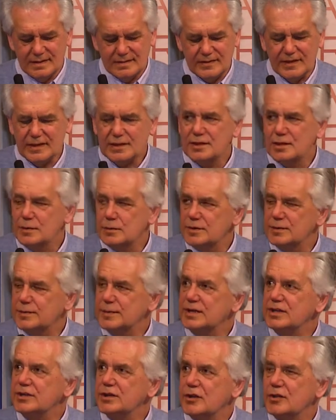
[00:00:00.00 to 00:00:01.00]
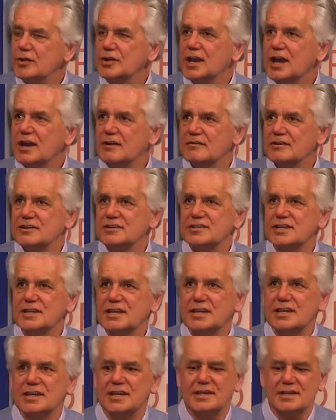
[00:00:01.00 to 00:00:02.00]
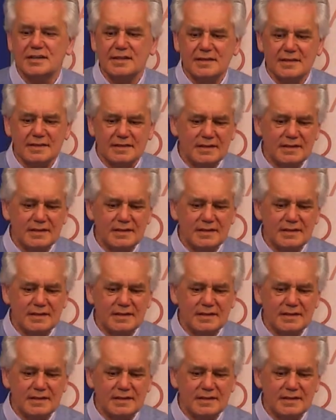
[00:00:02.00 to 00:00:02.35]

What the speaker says: then there would be no guarantee